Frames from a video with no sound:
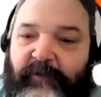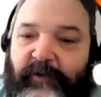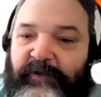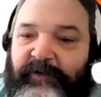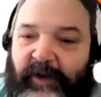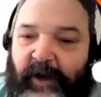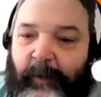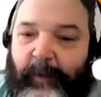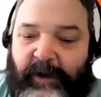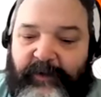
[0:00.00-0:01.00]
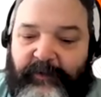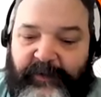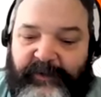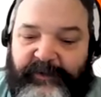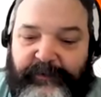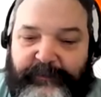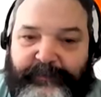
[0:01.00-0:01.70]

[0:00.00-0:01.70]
for you to sign up at your leisure.